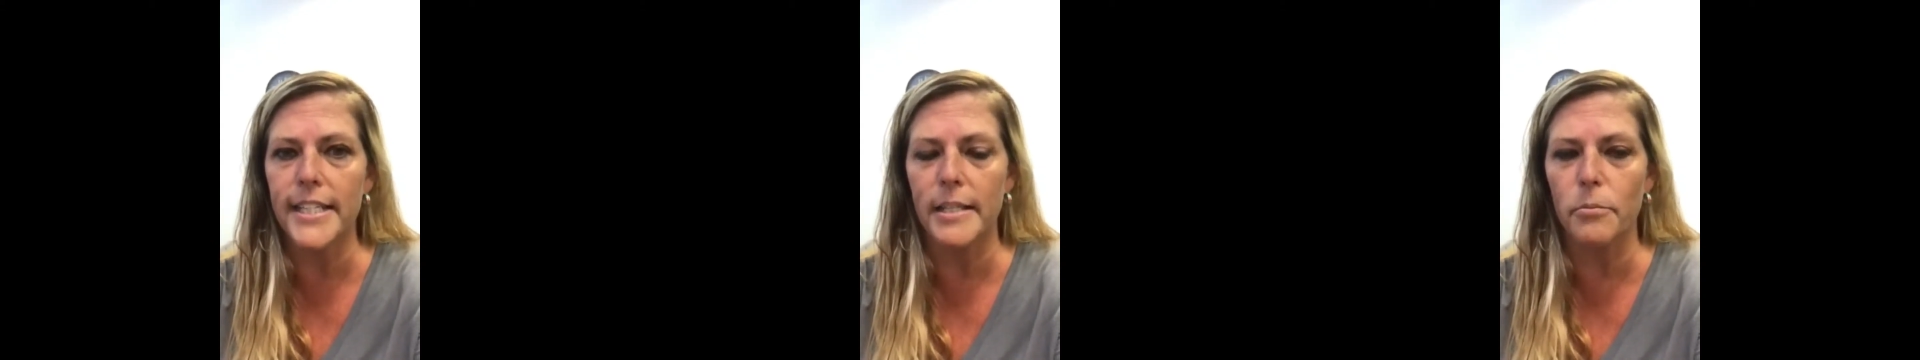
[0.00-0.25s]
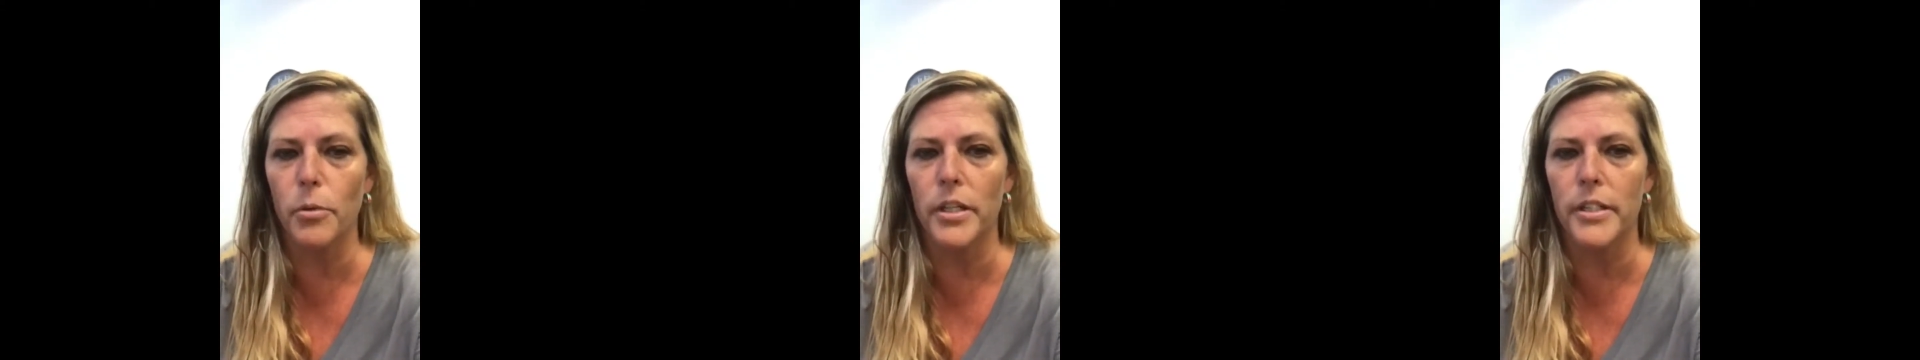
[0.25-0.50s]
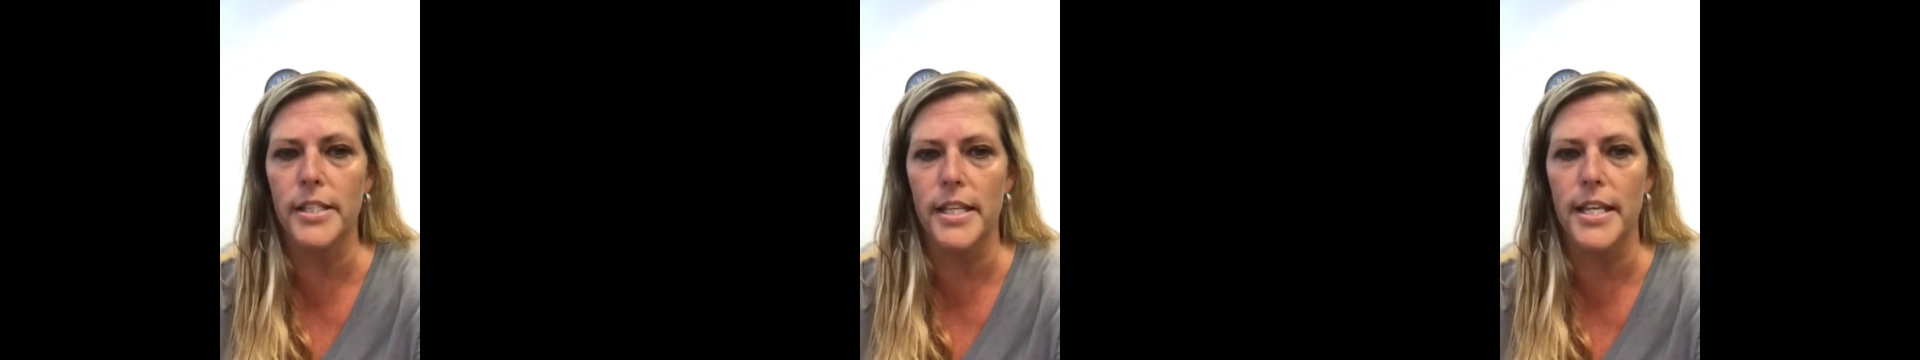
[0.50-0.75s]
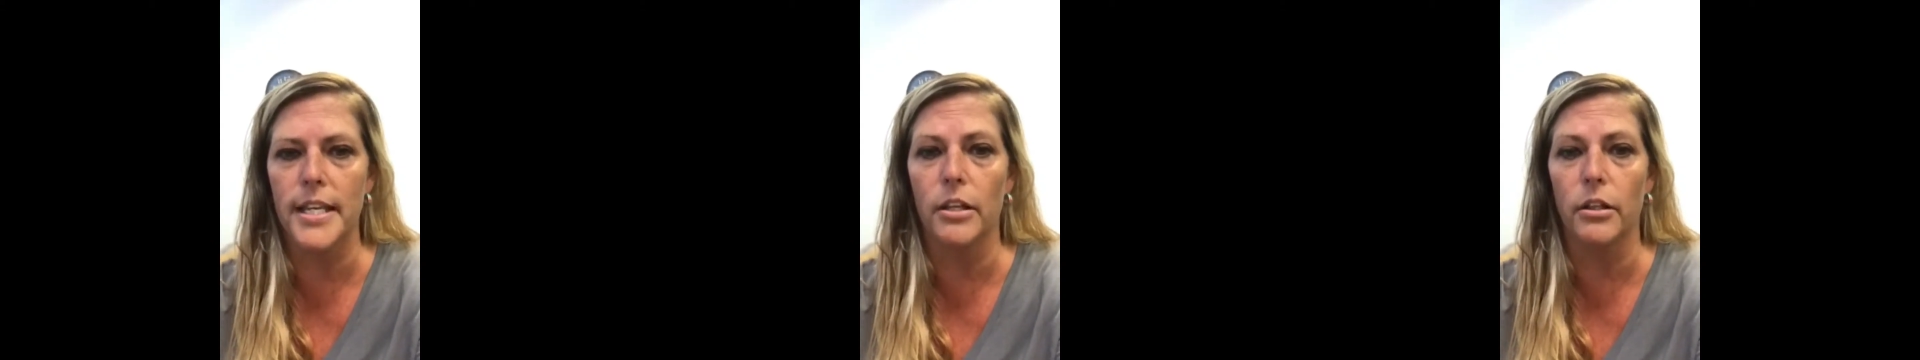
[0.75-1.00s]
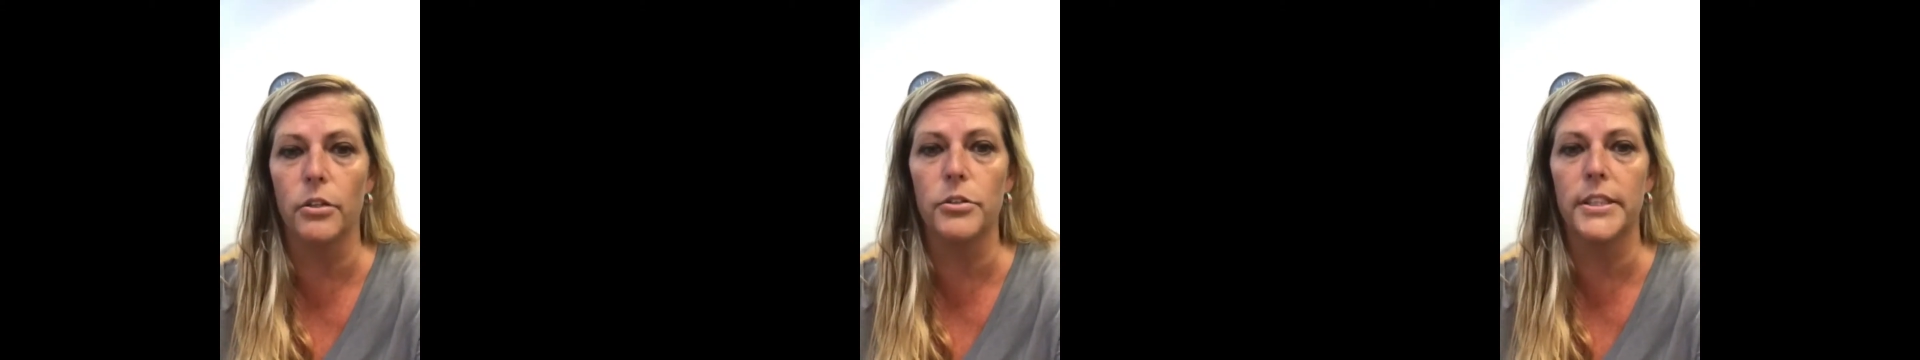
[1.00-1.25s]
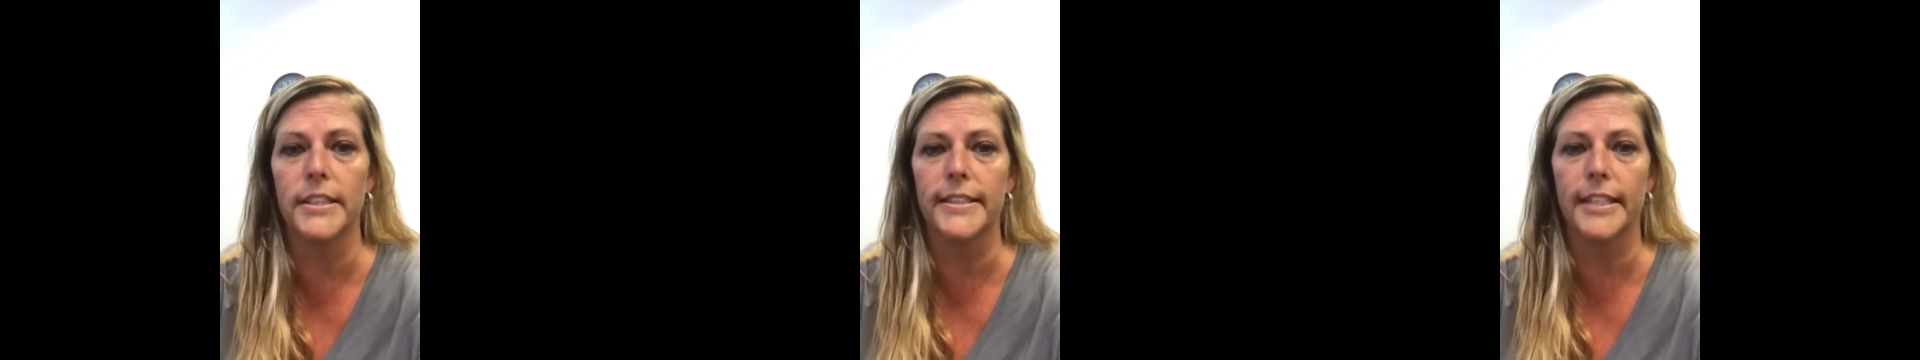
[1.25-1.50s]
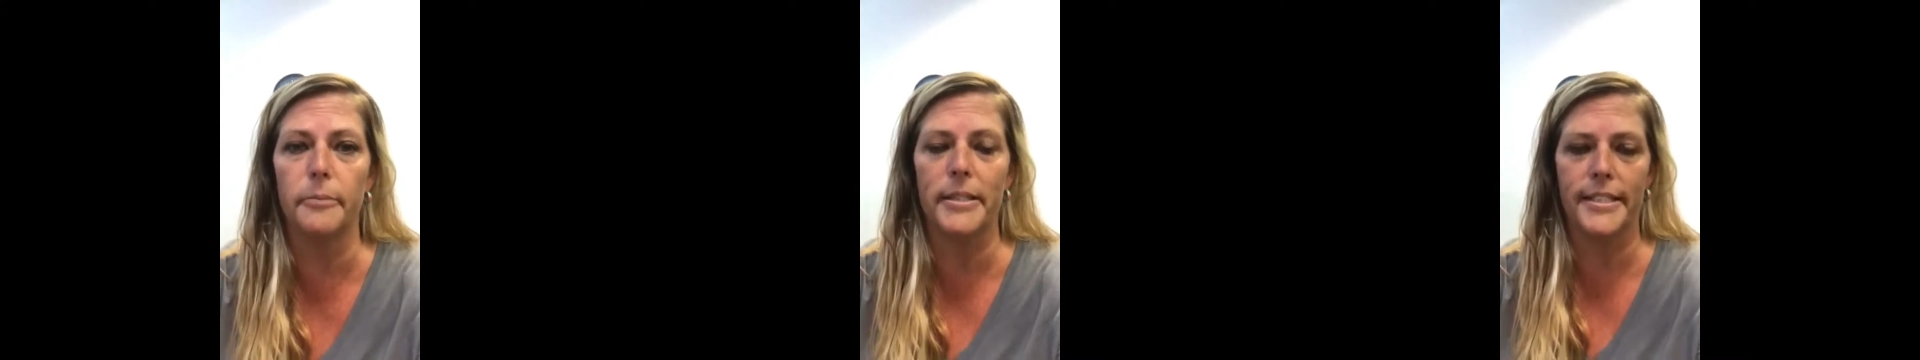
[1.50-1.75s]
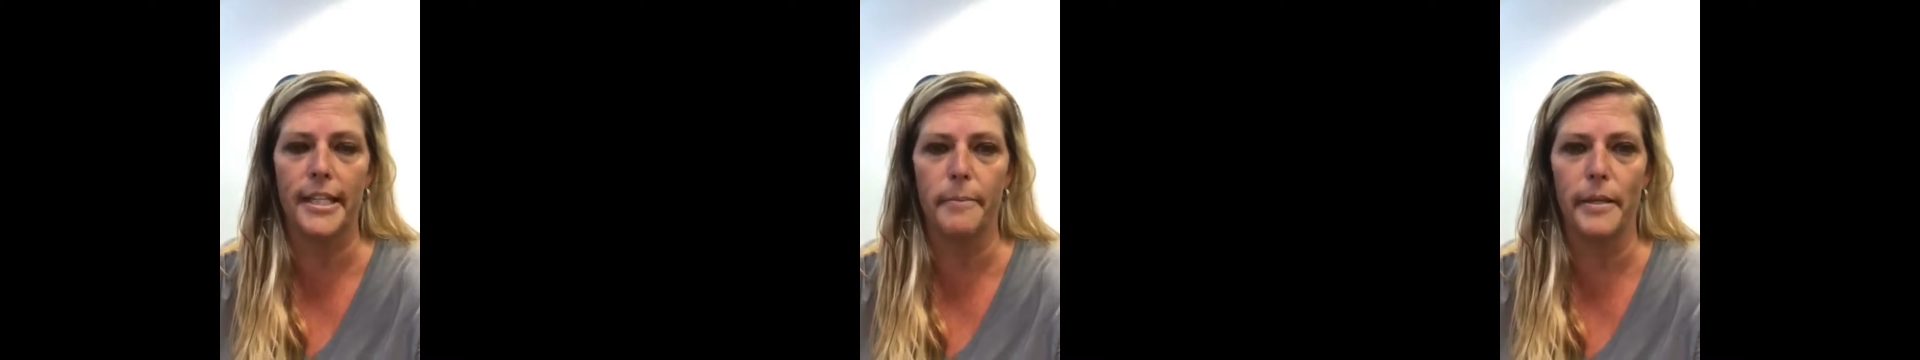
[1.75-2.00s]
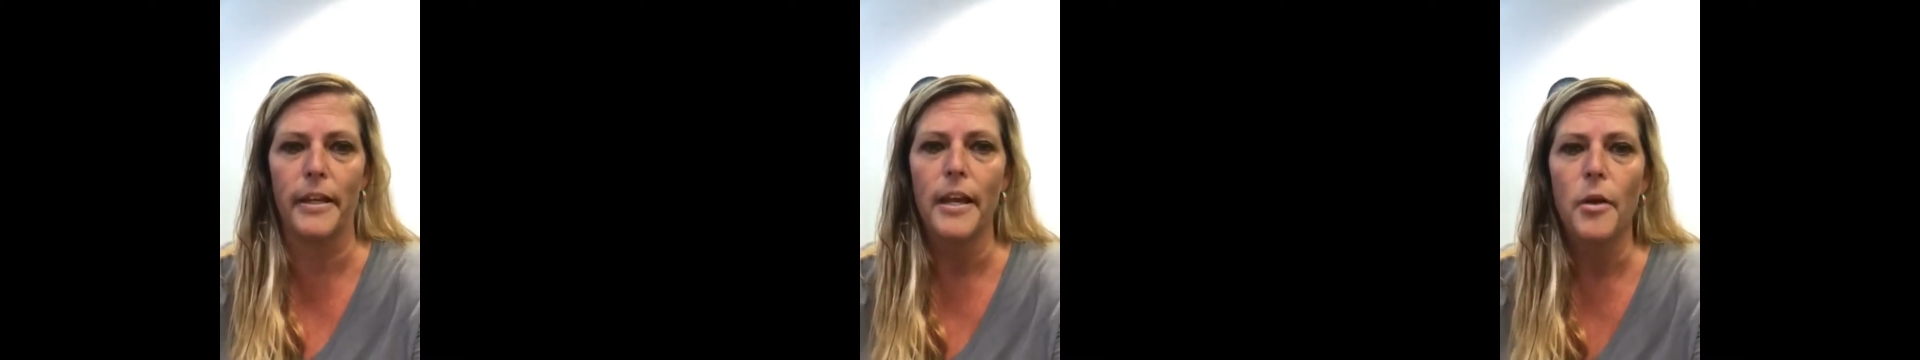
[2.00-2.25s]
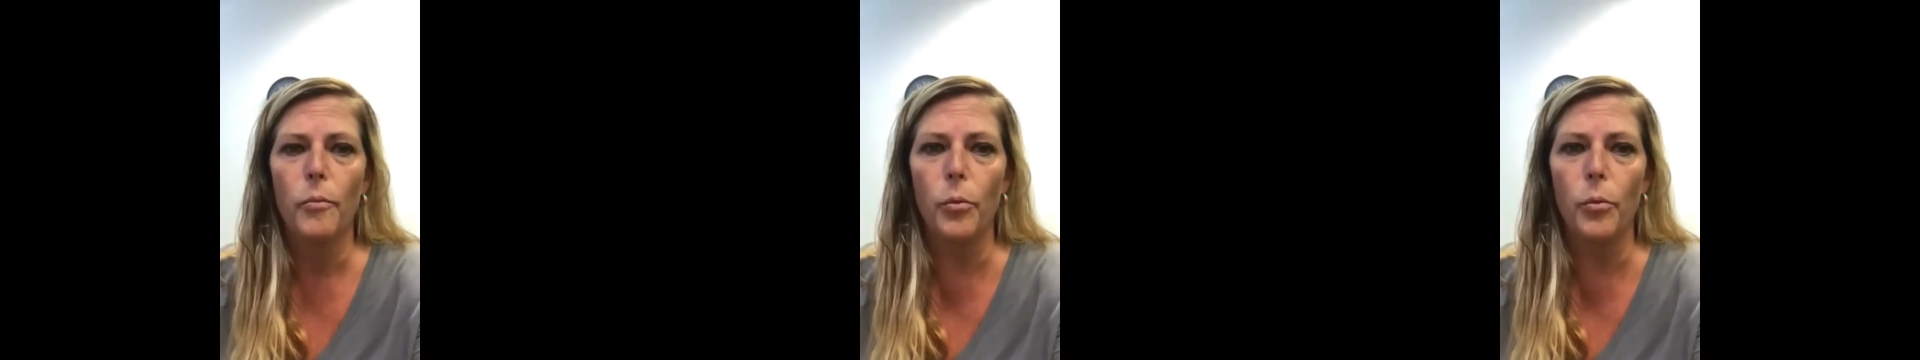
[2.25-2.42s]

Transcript: team was the closing settlement statement.